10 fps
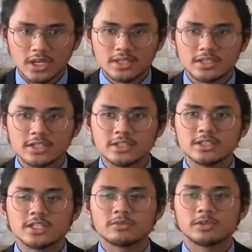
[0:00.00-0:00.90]

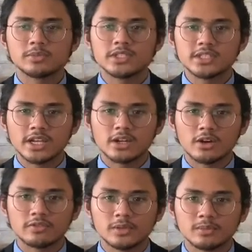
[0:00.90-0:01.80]
67% of
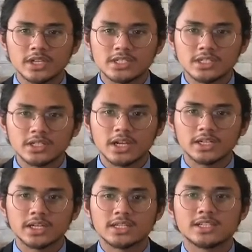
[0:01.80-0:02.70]
the Malaysian
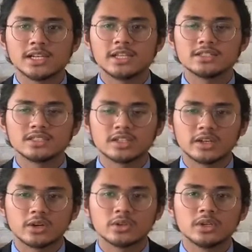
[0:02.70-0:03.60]
agricultural land
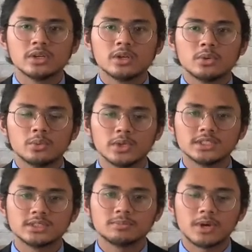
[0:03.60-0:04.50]
secured with
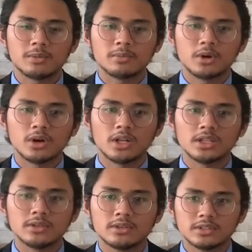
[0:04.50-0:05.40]
palm oil
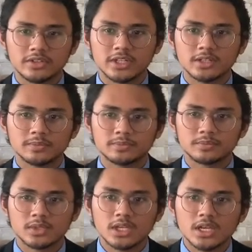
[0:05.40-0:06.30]
tree.
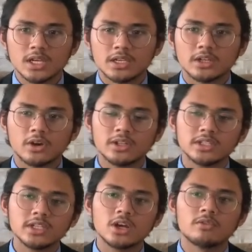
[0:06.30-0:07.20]
The
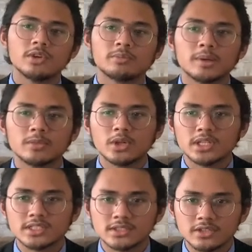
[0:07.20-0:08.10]
content of the palm oil
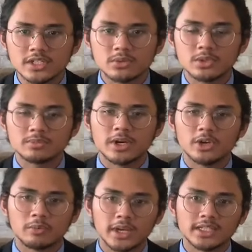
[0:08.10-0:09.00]
is rich with
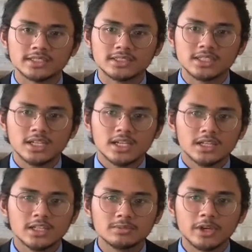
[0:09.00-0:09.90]
biomass.
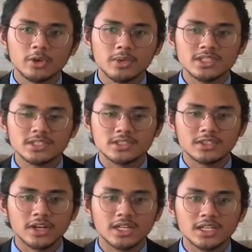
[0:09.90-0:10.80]
This biomass is
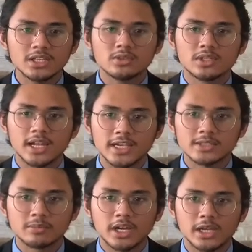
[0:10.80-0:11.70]
greatly
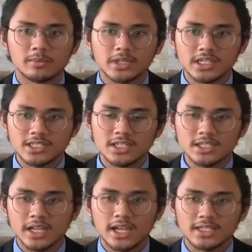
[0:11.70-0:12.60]
utilized by Malaysians,
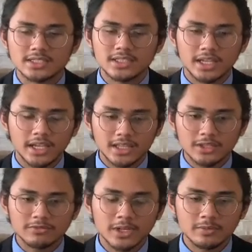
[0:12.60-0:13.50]
as
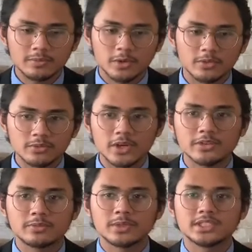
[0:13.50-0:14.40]

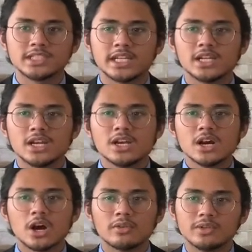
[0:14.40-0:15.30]
85.5%
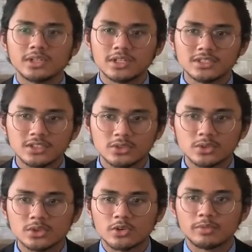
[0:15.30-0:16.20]
of the
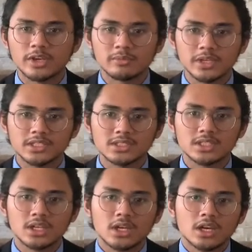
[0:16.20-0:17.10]
residues of biomass
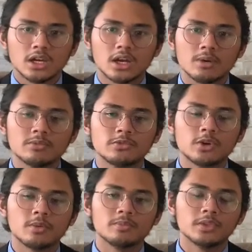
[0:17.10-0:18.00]
come
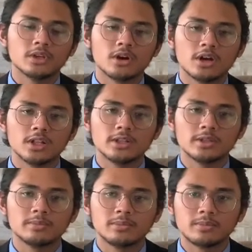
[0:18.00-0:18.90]
from the oil
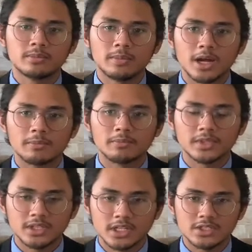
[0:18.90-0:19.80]
palm
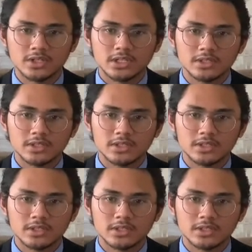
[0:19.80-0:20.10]
industry.